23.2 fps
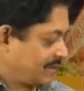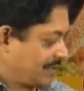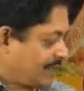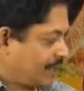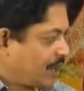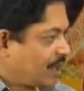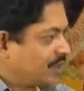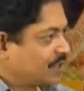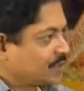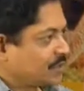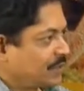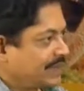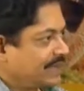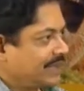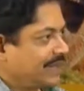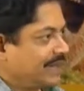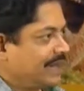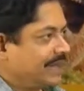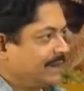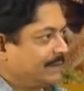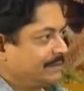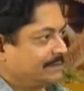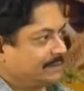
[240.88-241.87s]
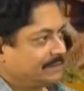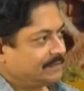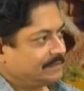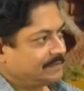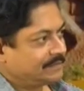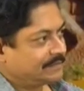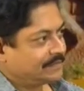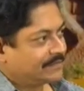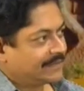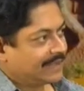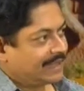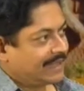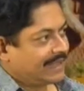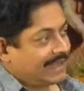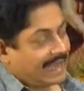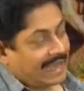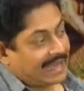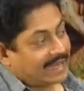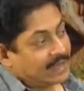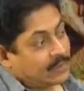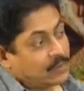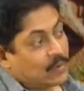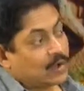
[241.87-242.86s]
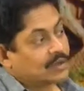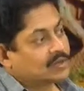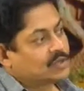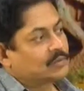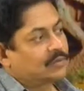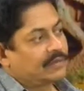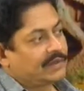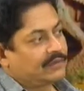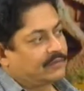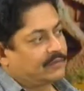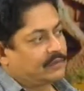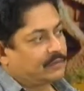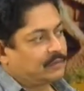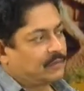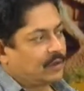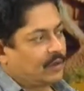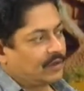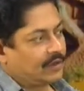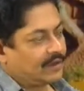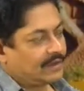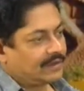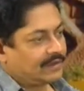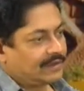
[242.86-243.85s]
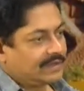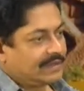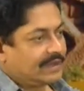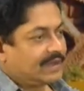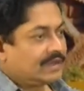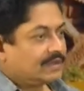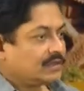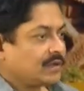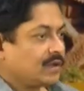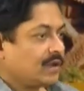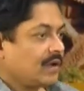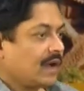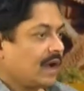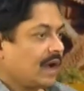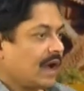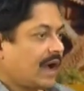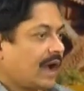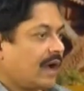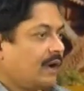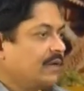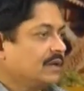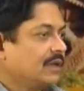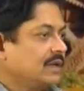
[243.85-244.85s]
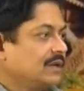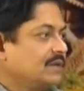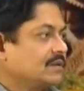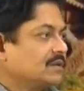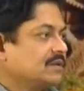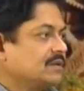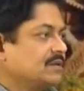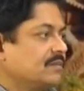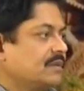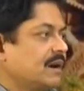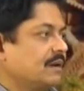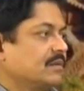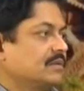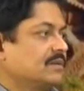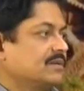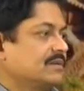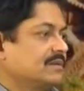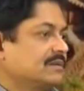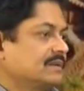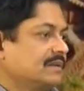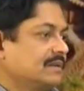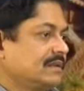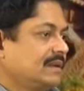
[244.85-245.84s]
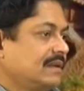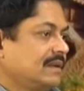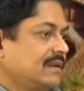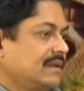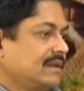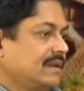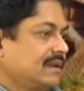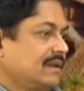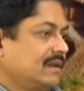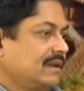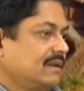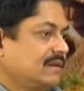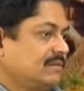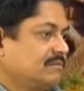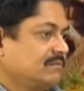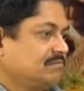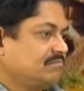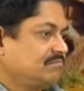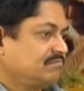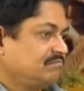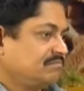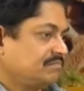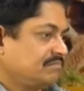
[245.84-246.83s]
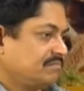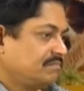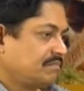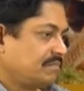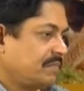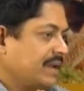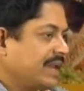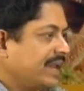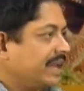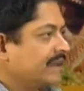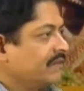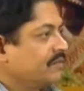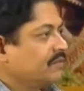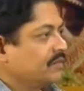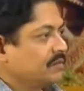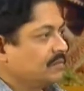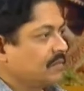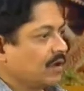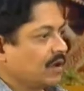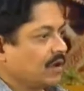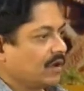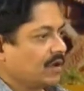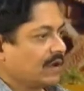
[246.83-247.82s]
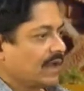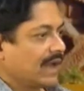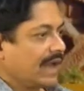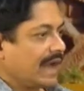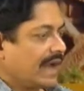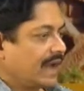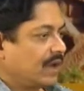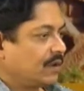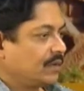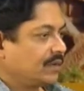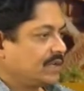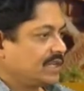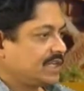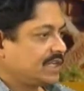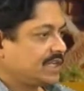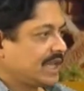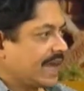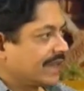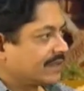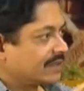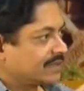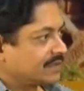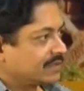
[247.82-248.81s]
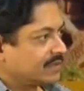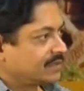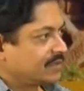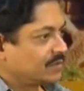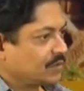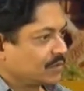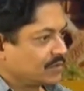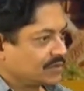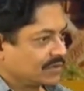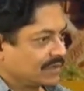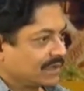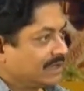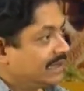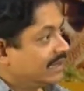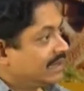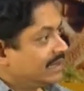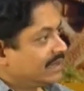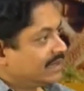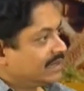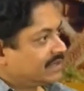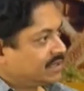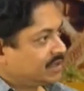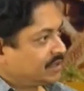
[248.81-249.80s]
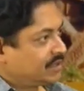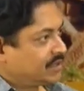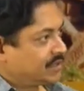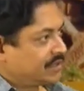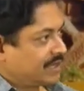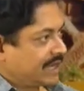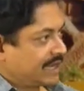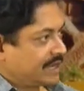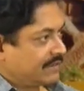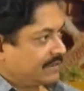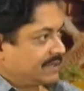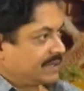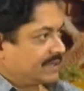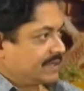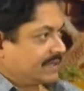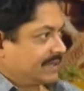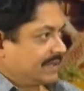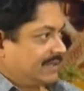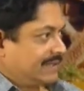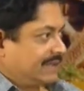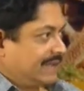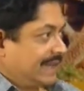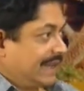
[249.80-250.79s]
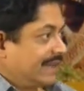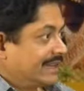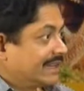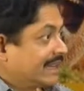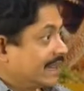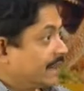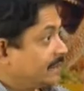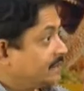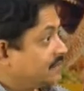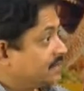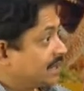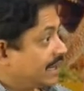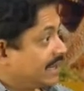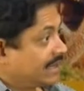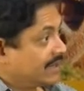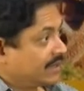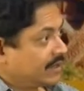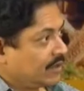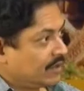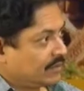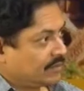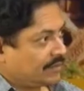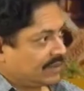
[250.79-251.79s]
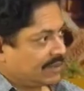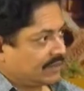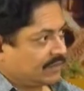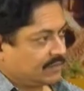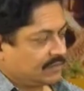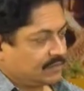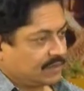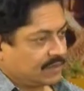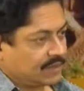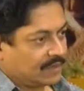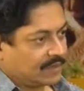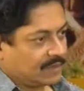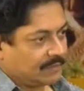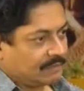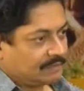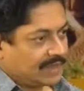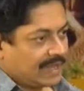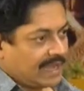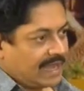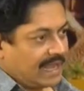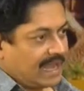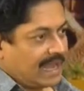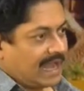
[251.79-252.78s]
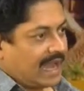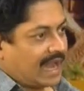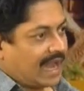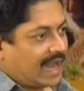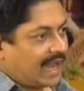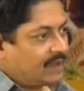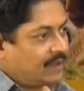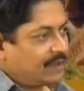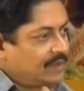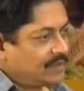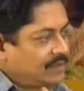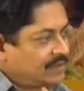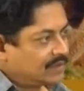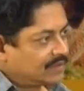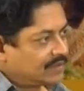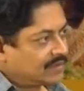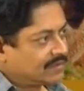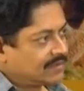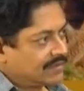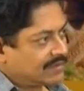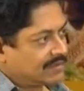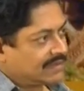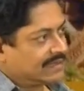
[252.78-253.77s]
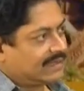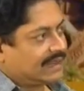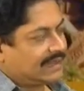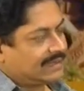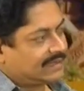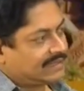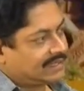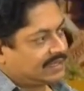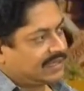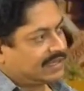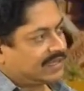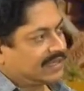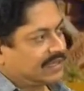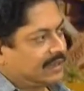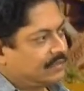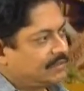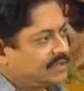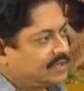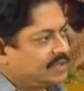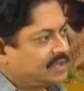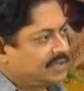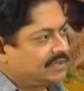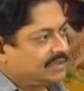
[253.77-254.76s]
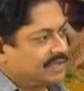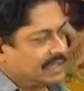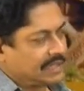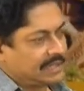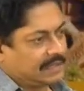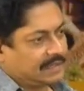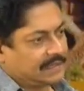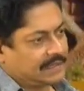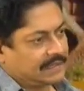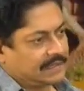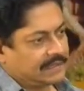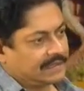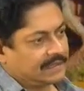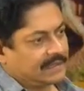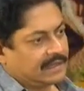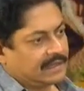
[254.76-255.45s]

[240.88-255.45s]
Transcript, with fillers: lost one arm and he wants to play football. So how he goes about, you know, playing football, how he shatters those stereotypes that a uh, handicapped child cannot play football, how he uses his guts and gumption and uh,